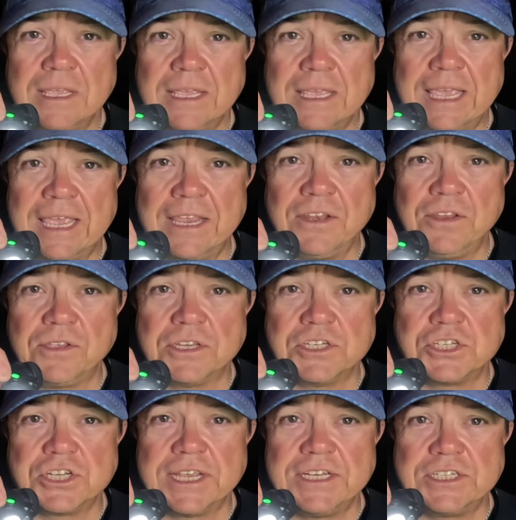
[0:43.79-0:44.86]
and you can
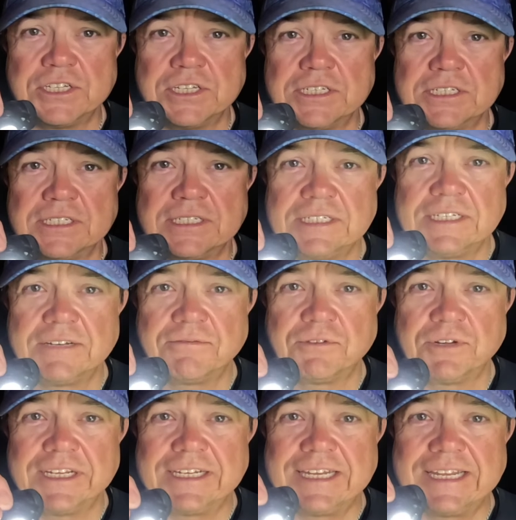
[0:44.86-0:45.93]
change it
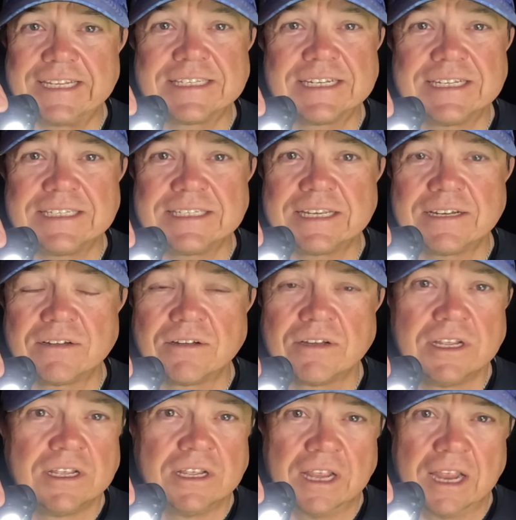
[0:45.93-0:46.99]
different intensities there.
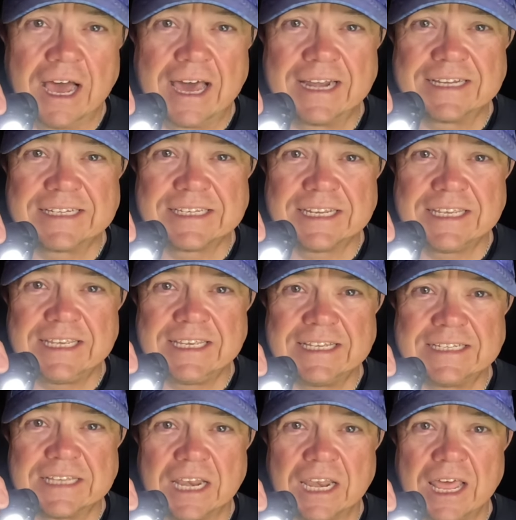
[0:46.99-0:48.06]
Honestly,
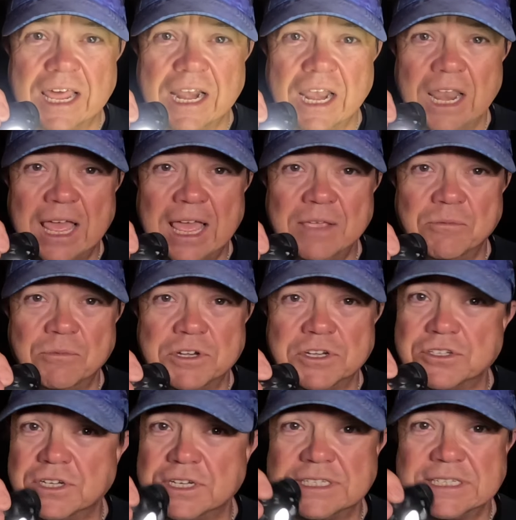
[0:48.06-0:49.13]
it's a lot of light when you're
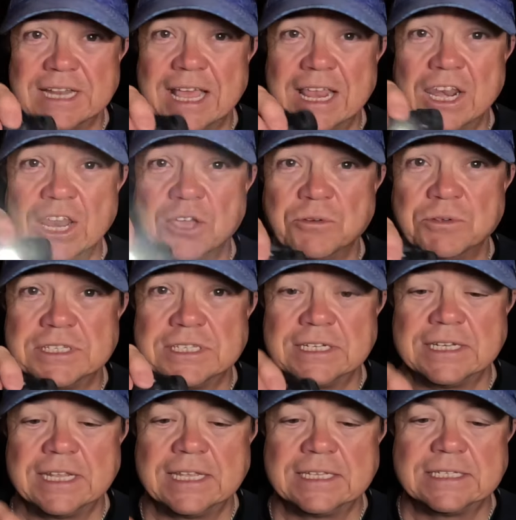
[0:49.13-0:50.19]
just in that lowest
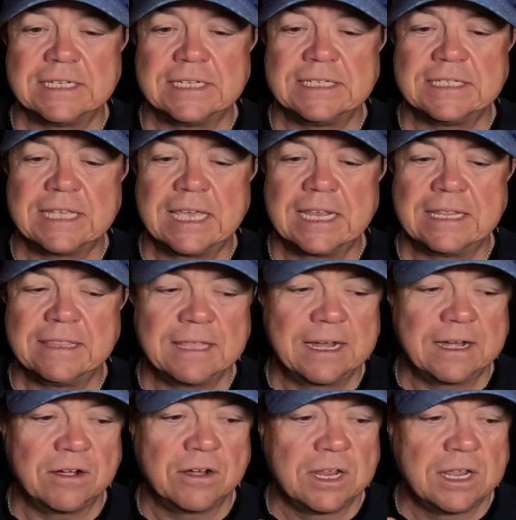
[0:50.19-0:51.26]
intensity setting there.